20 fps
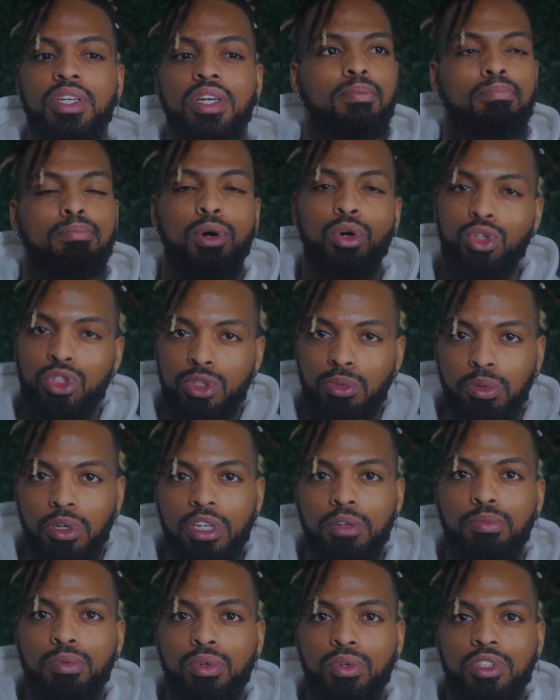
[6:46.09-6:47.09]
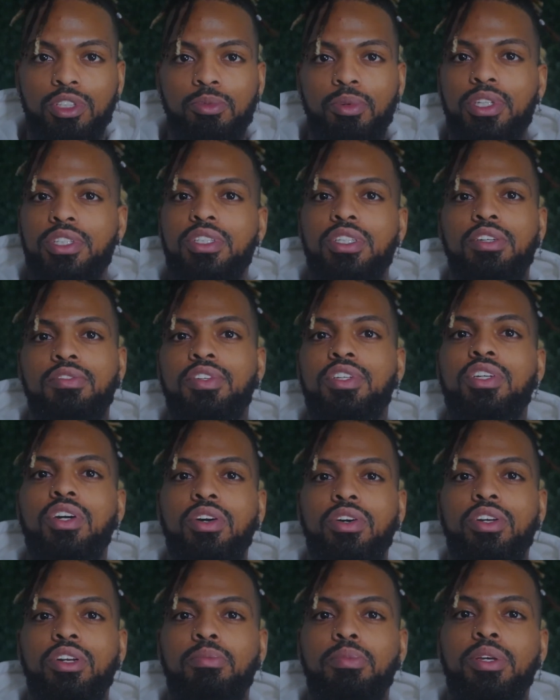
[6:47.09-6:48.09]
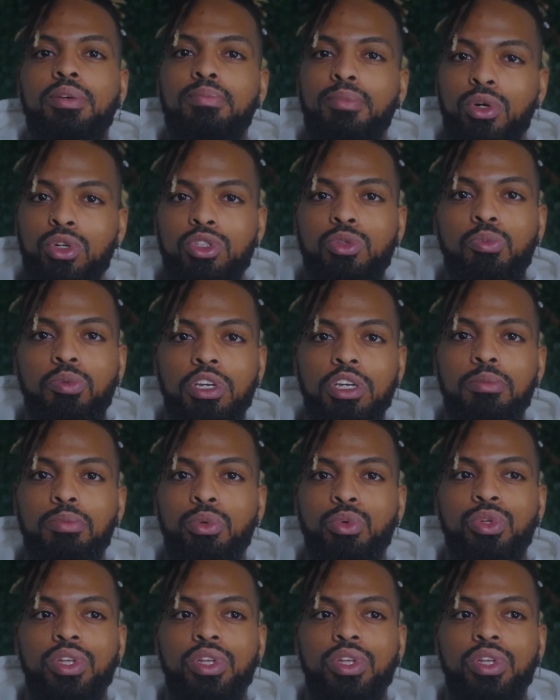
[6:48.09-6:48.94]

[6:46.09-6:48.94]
Most people, especially even younger than me, most people,